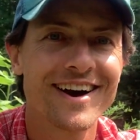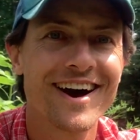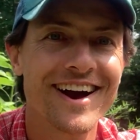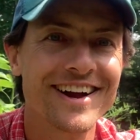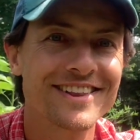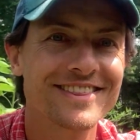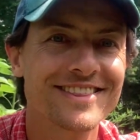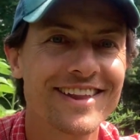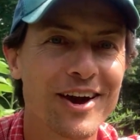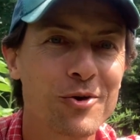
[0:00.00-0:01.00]
Hi,
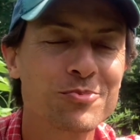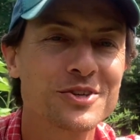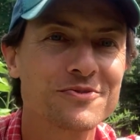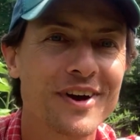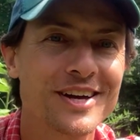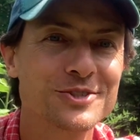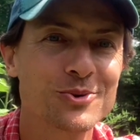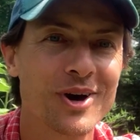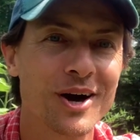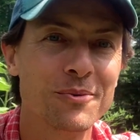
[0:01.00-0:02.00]
I hope this finds you
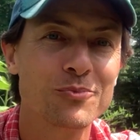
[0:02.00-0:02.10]
well,